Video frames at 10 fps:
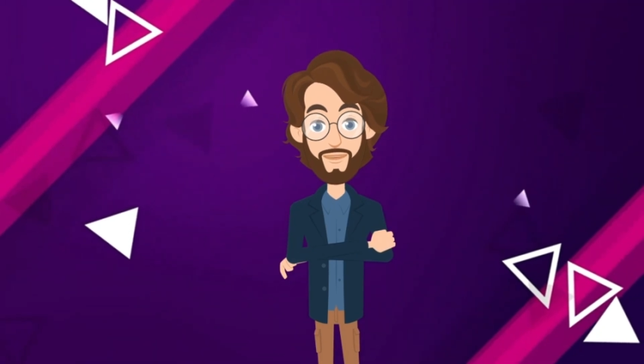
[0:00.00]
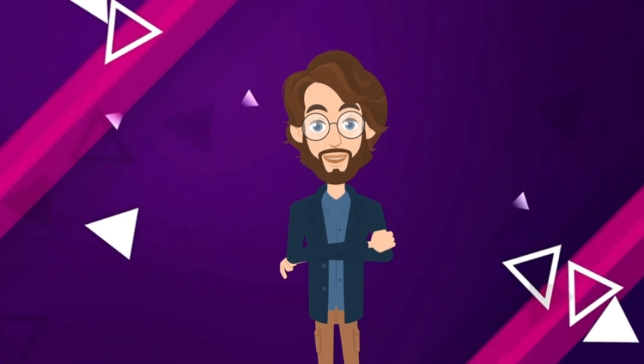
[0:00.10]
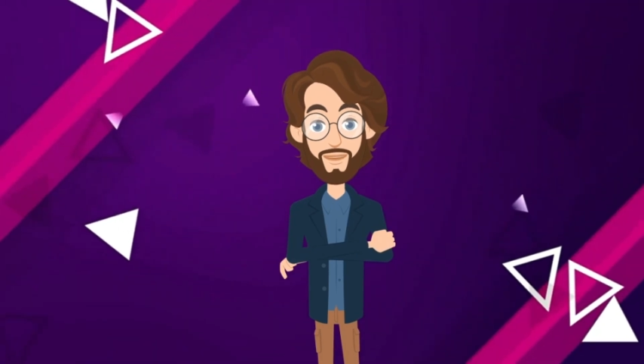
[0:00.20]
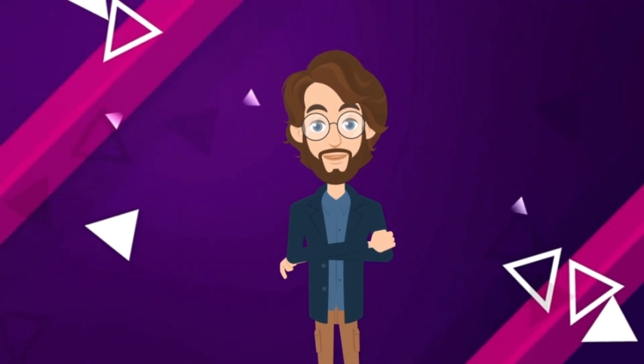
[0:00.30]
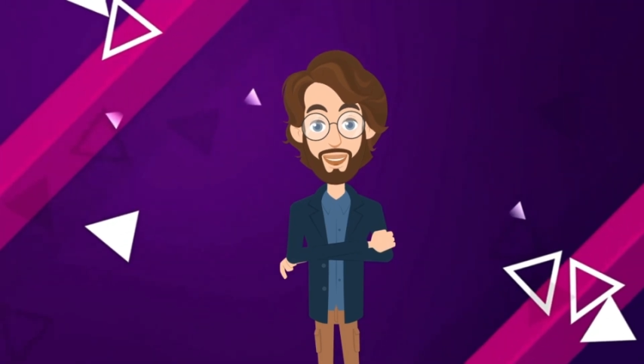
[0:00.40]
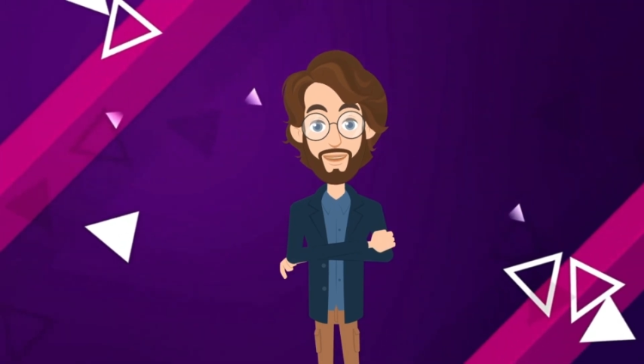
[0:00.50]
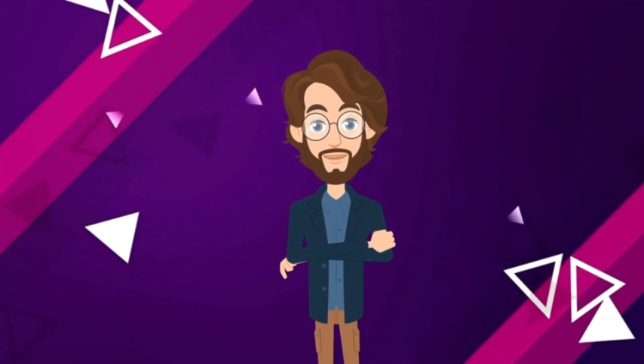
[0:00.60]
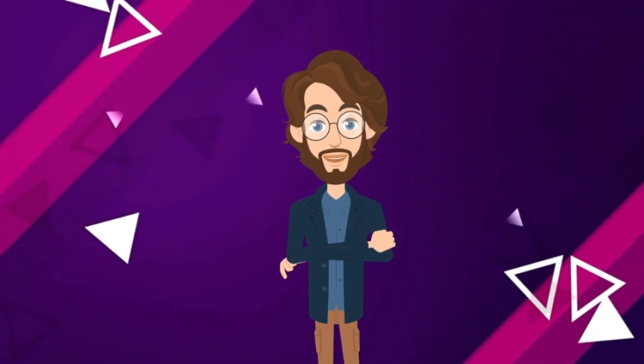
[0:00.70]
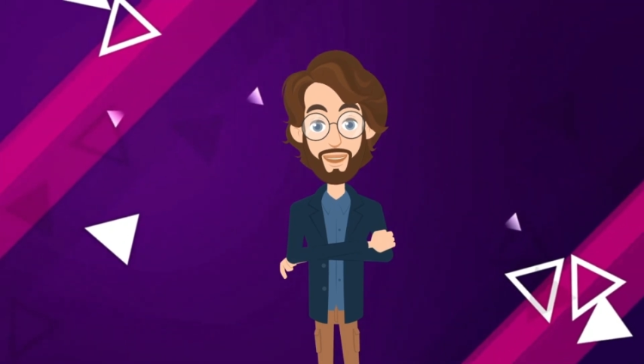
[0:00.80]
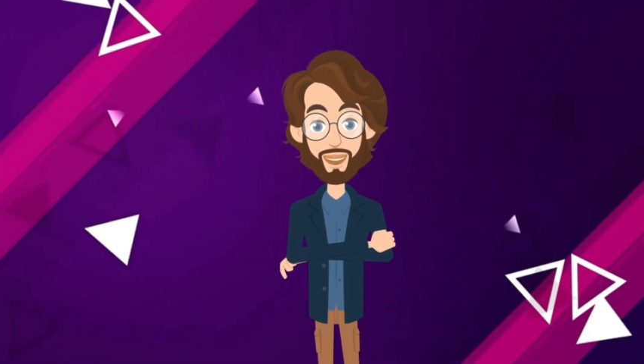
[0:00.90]
ourselves to
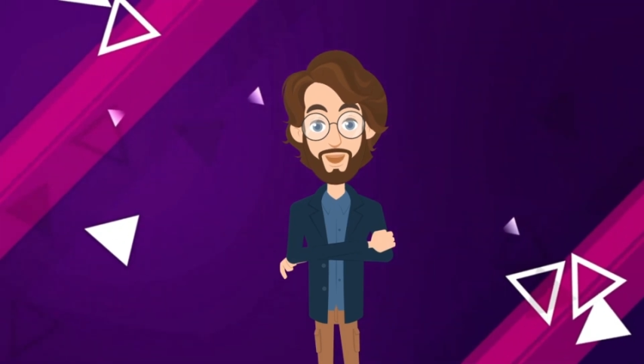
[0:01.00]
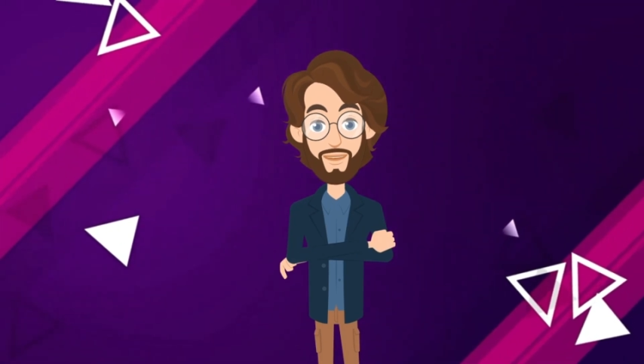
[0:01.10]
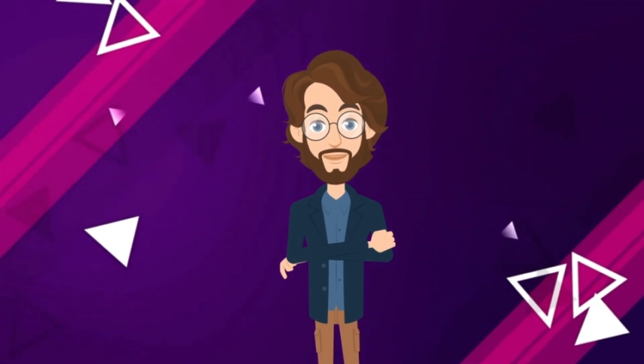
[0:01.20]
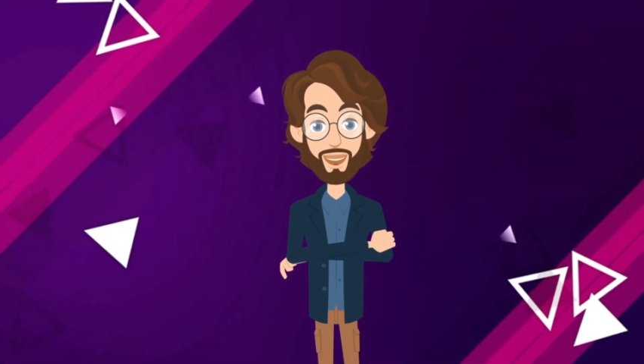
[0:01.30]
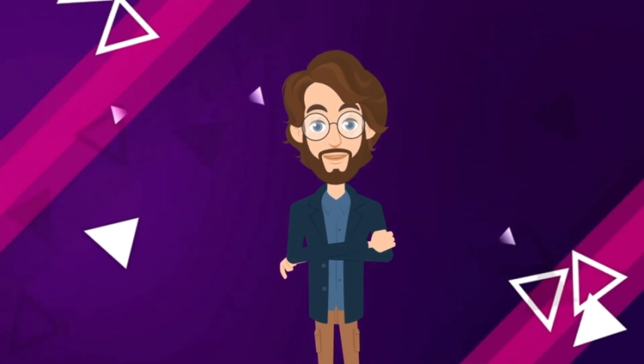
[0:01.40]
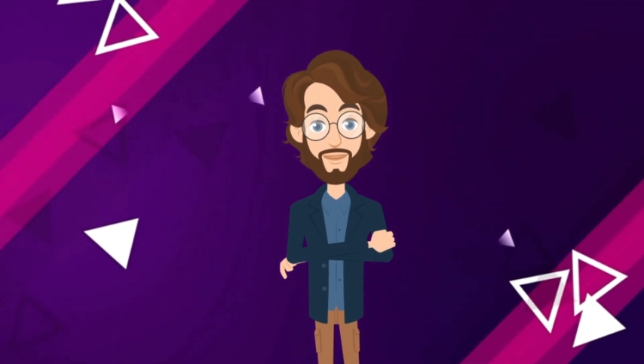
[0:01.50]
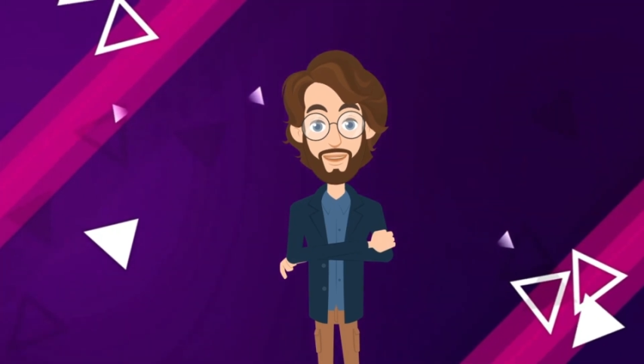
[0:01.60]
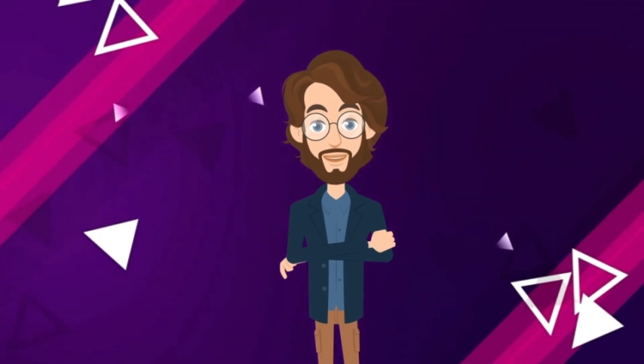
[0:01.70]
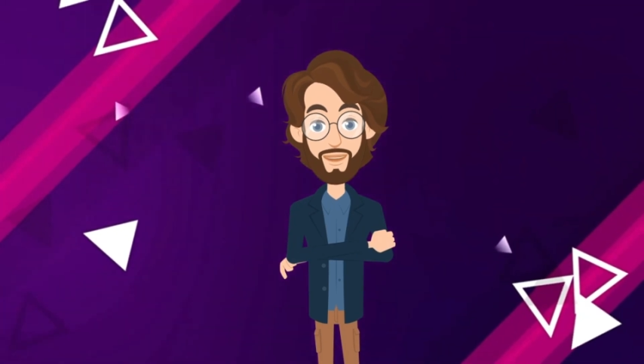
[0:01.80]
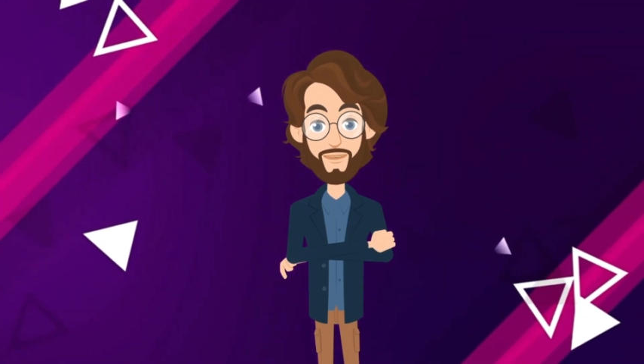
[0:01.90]
others, we first
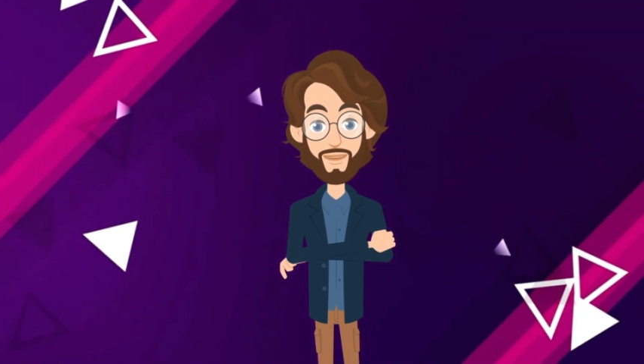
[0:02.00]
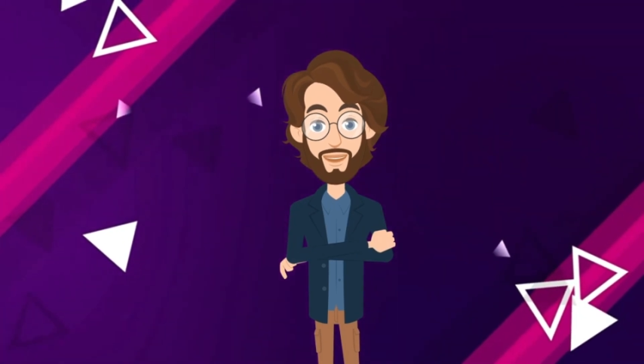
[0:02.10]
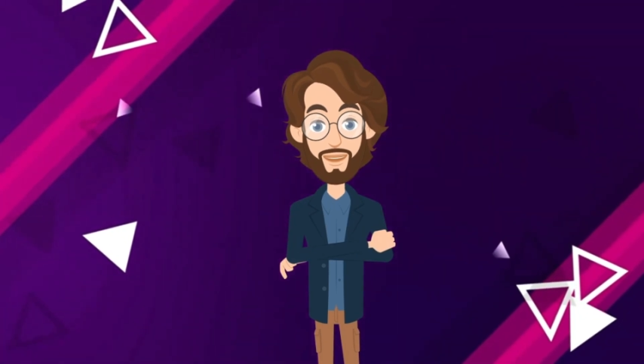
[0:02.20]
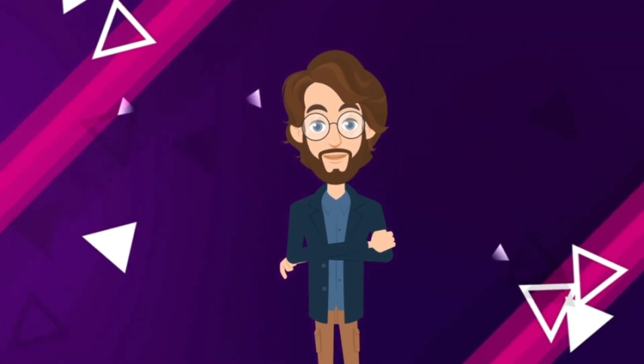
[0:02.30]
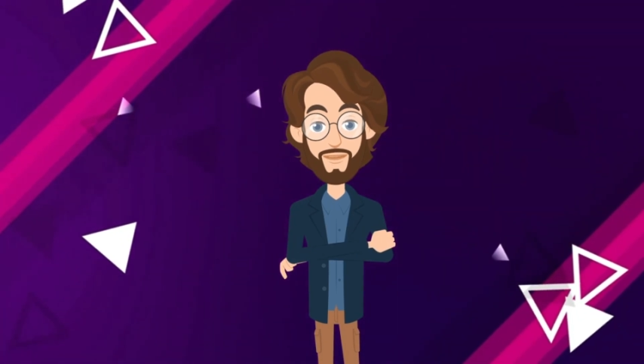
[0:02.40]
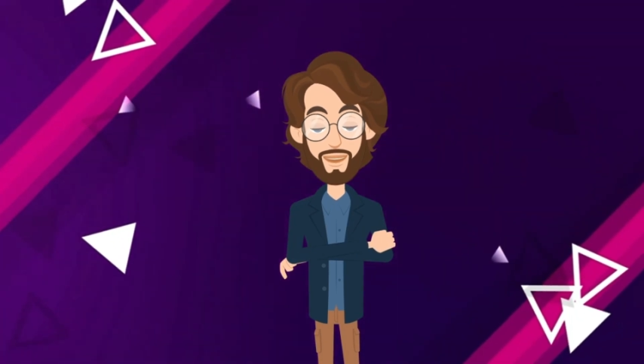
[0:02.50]
need to understand